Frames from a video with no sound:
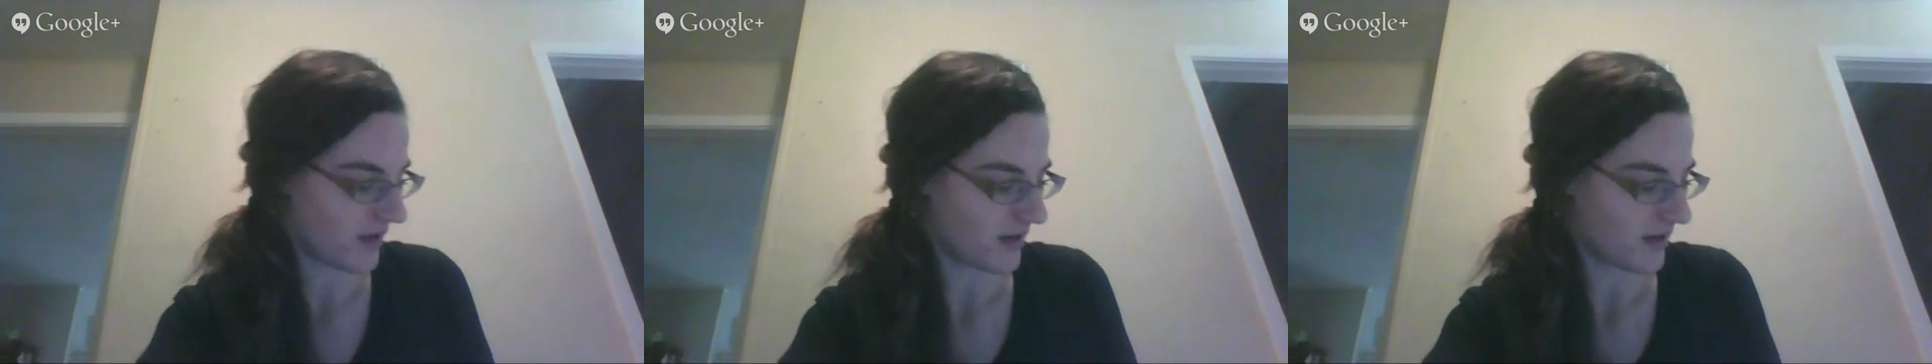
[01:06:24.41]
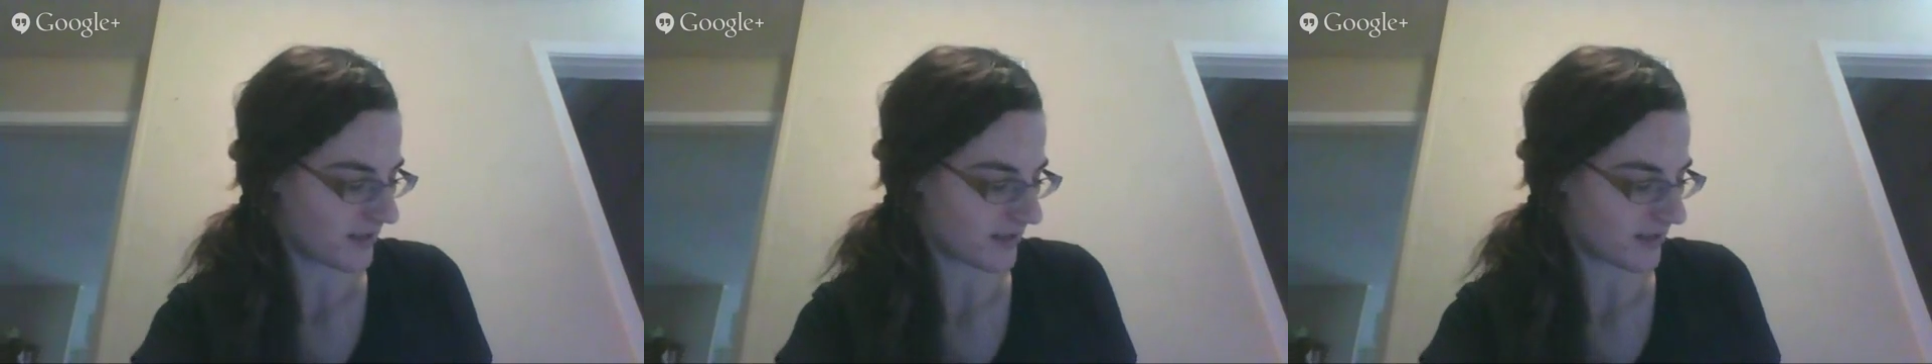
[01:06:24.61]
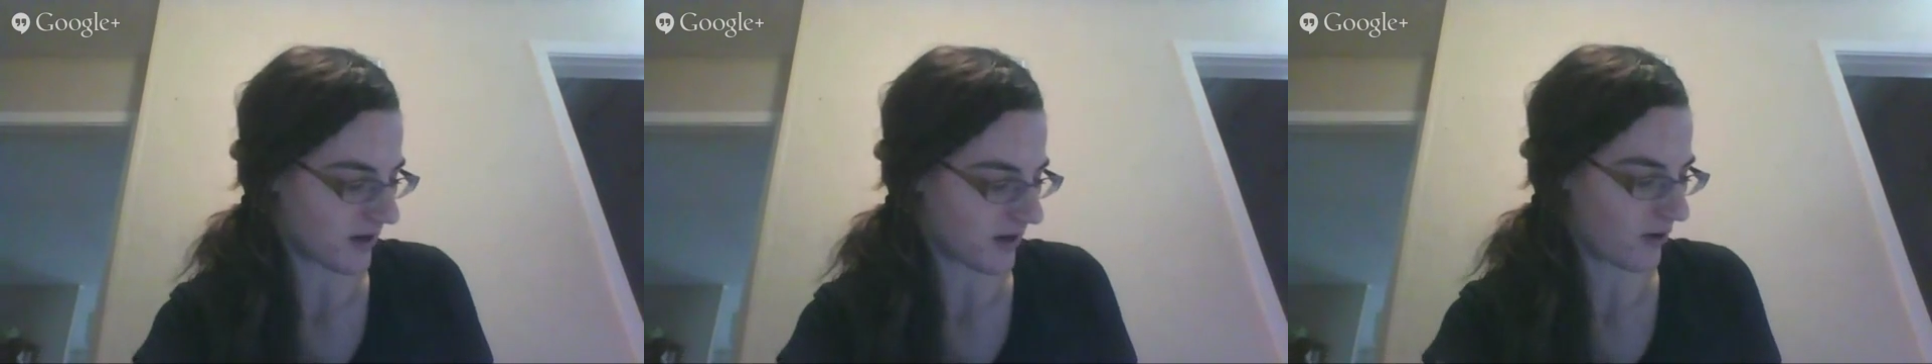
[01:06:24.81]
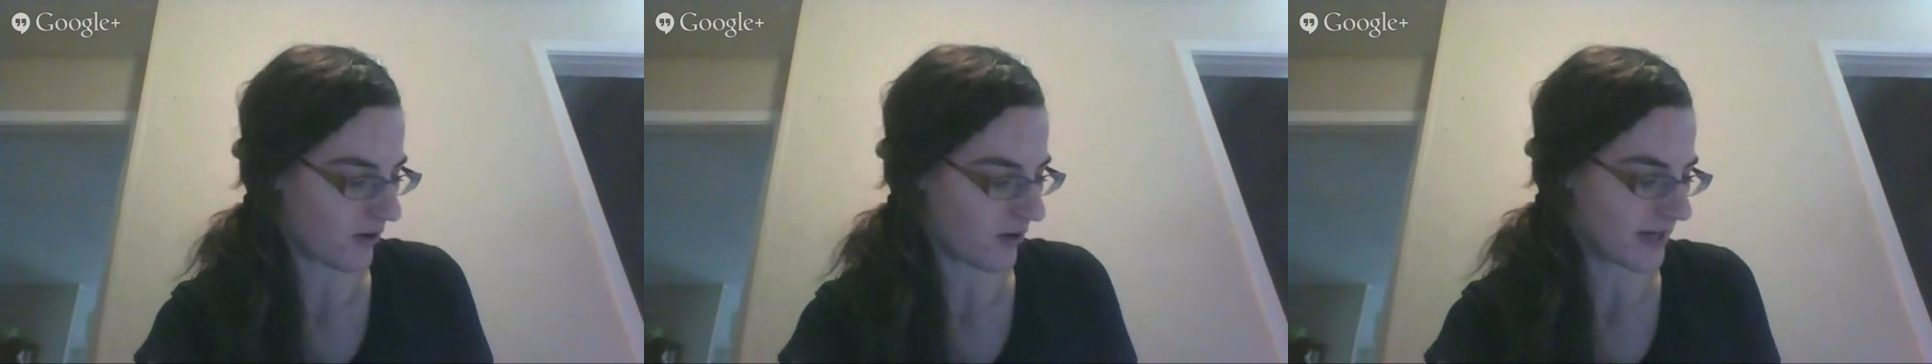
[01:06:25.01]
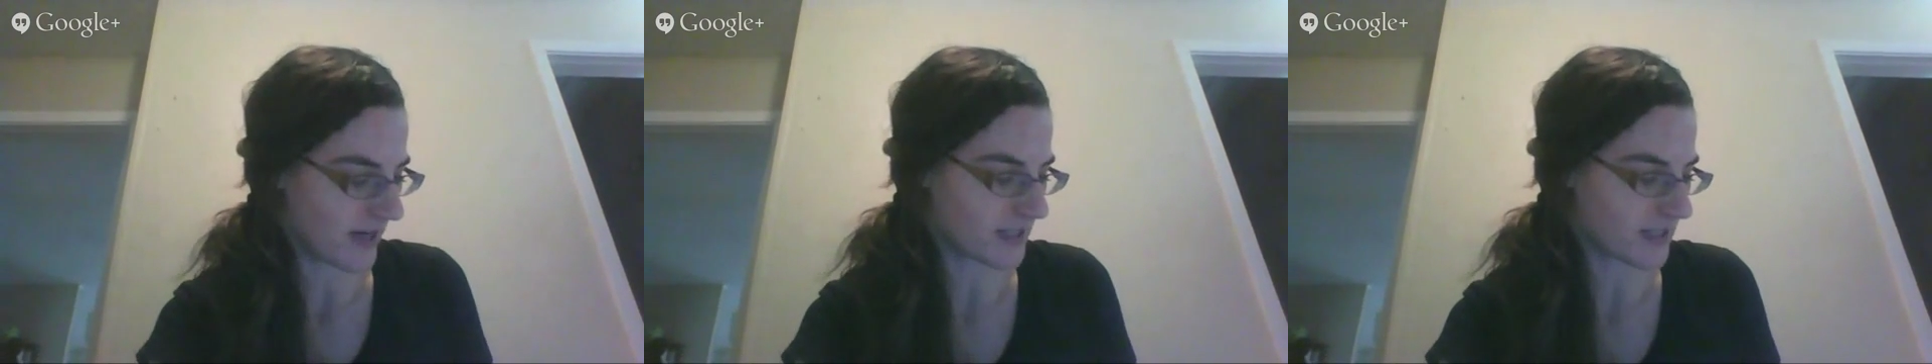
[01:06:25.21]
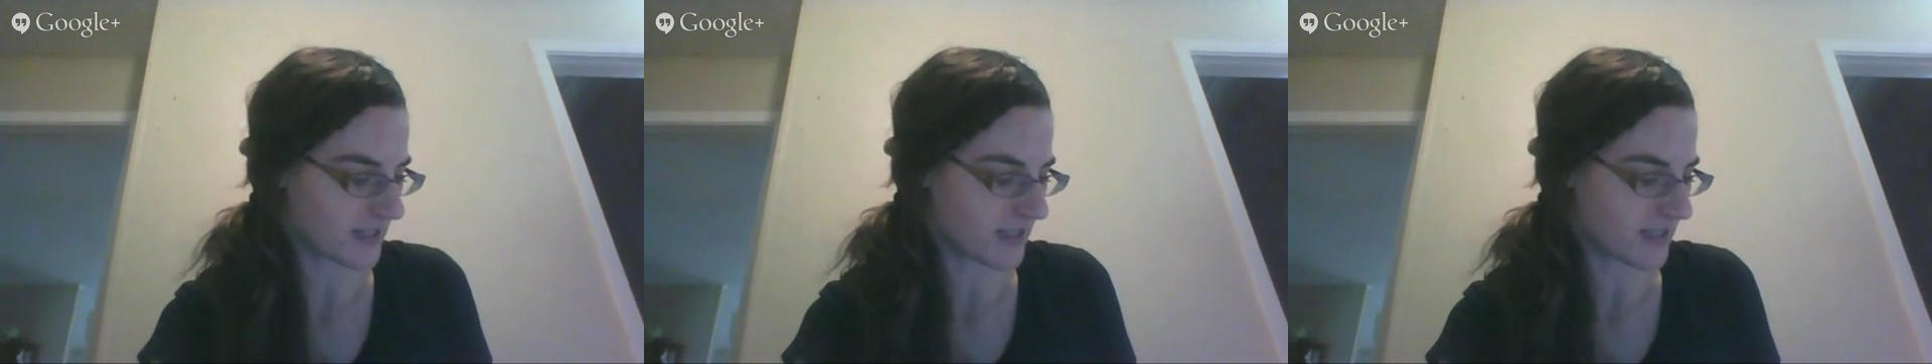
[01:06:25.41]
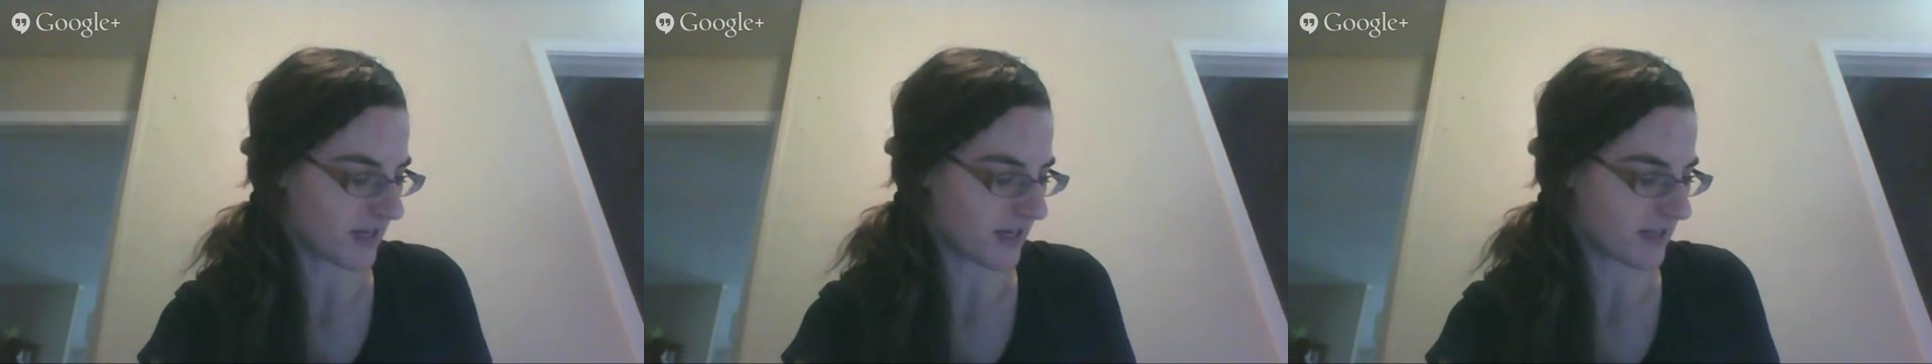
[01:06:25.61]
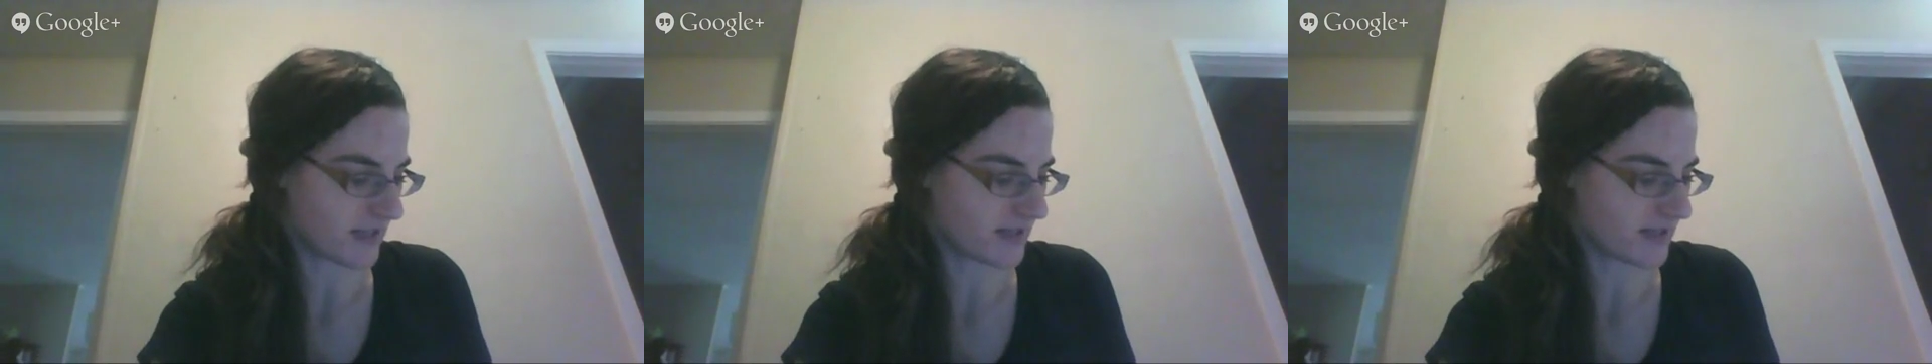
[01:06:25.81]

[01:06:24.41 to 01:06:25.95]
So I just did